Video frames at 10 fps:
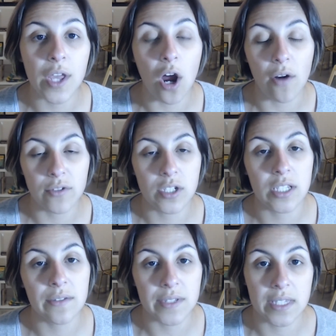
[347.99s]
they offered
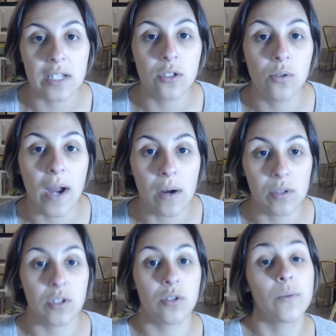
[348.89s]
to give us that two
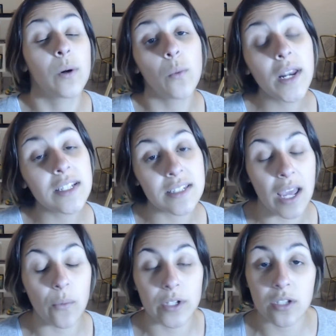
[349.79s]
hours to our wedding
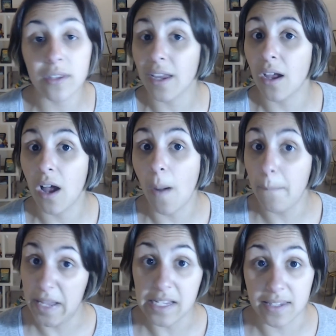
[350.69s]
day, which is like
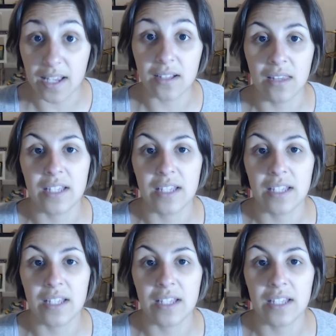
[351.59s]
amazing.